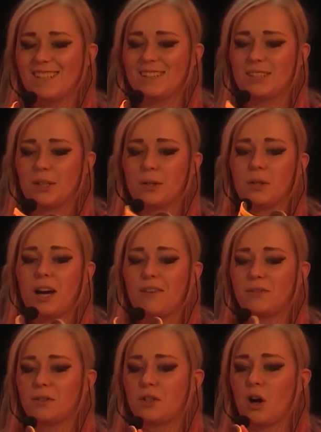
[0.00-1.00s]
So you
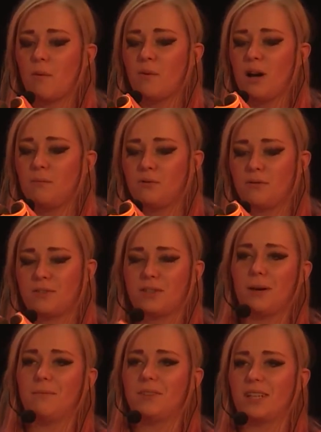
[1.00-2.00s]
have to come up with
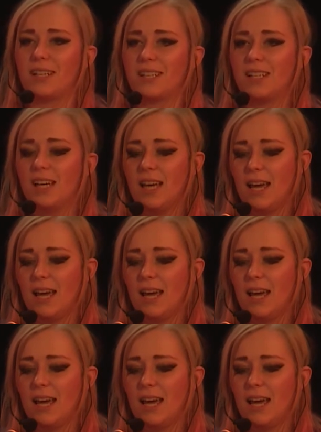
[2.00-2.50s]
something.